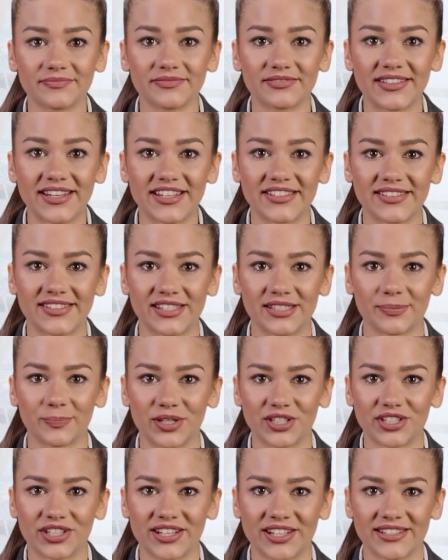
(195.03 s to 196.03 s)
If
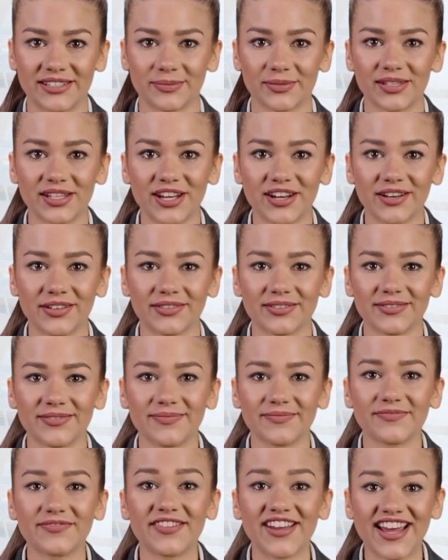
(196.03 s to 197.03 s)
suspicion is observed,
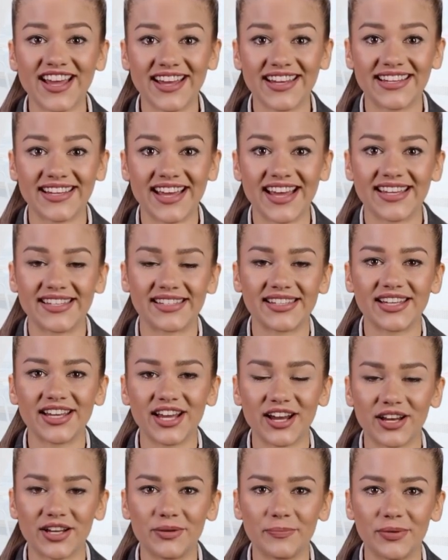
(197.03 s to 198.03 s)
file an
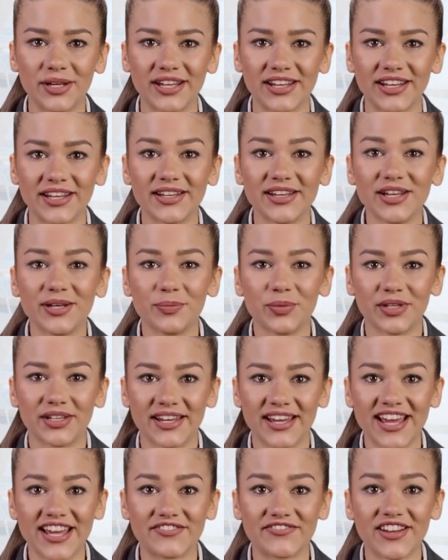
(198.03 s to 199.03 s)
STR immediately with
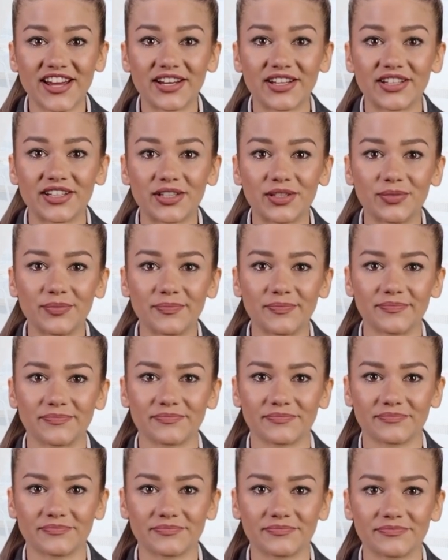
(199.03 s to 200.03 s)
the FIU.
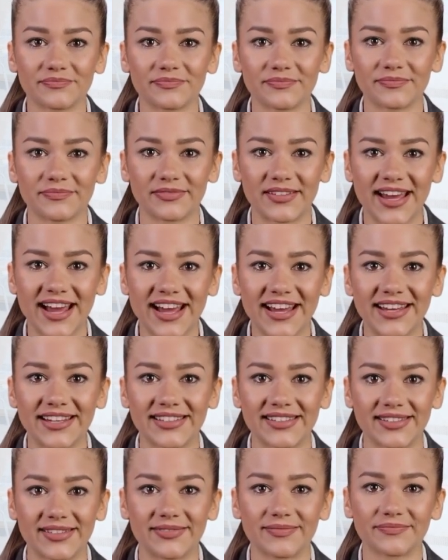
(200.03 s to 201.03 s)

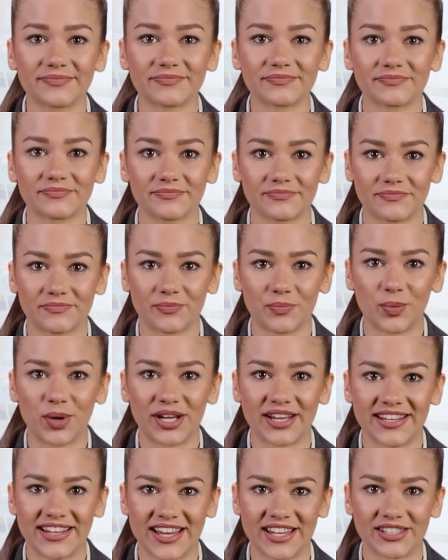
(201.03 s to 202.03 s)
8.
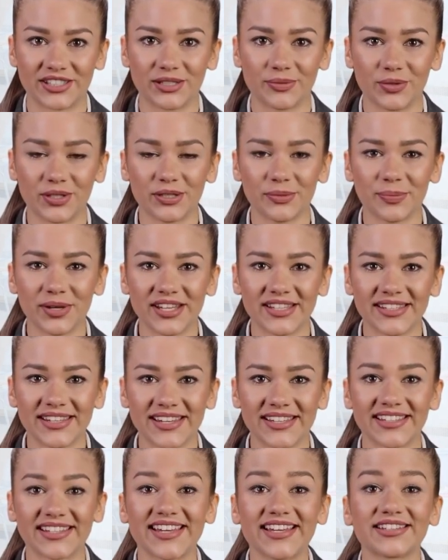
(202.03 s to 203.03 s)
When a customer's
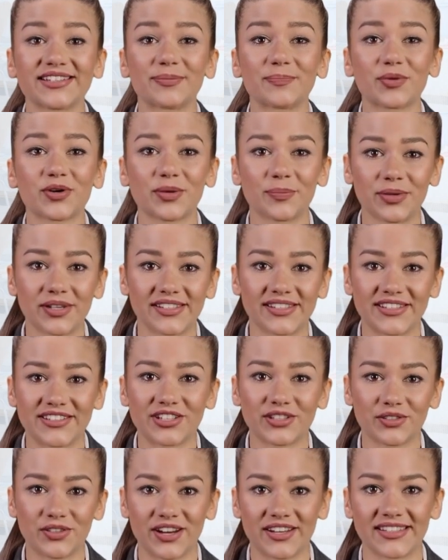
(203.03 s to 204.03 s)
business and the purpose of
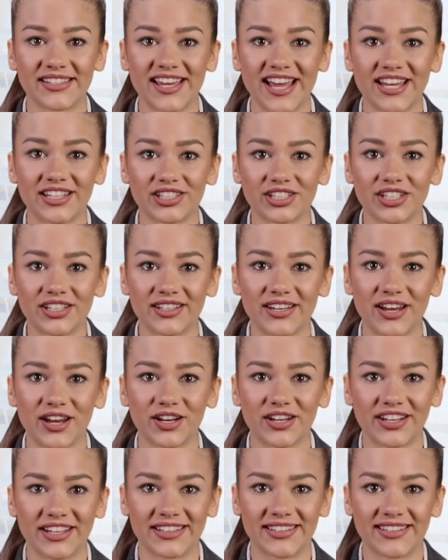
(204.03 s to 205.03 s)
the transaction
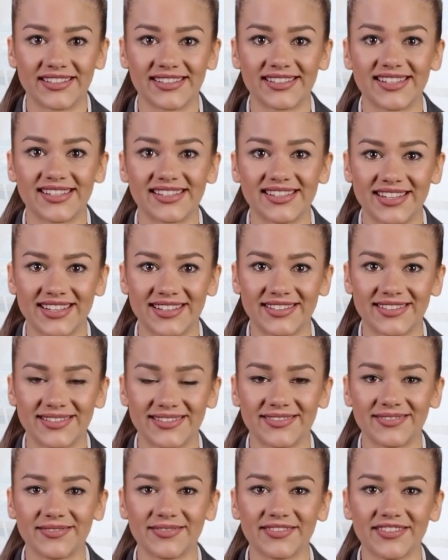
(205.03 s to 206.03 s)
are inconsistent,
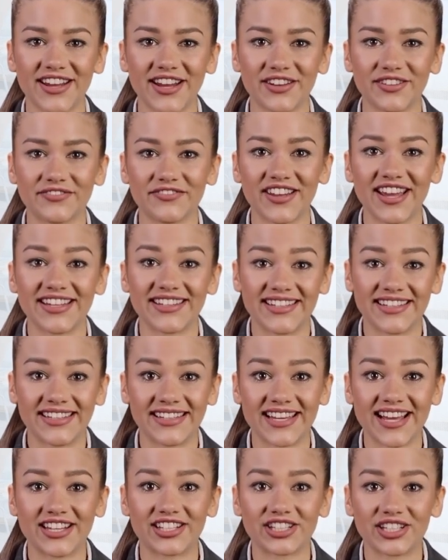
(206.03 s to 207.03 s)
verify the
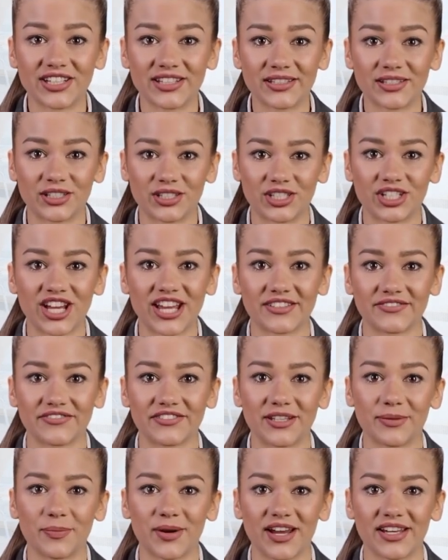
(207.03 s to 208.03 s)
connection to check for
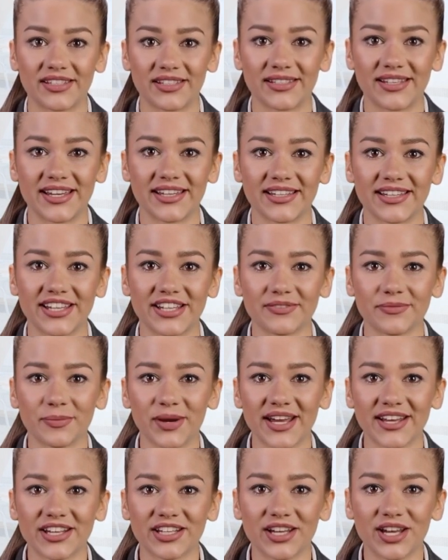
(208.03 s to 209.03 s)
the possibility of
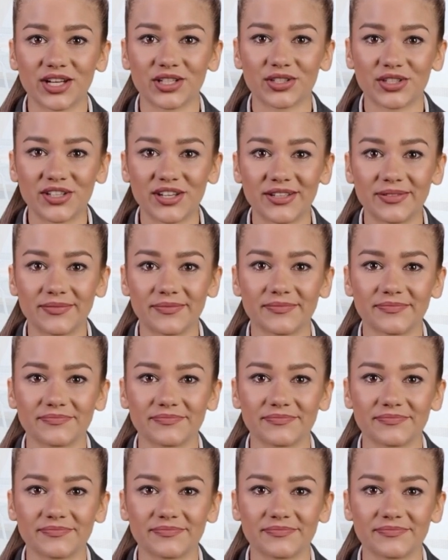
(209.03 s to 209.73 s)
money laundering.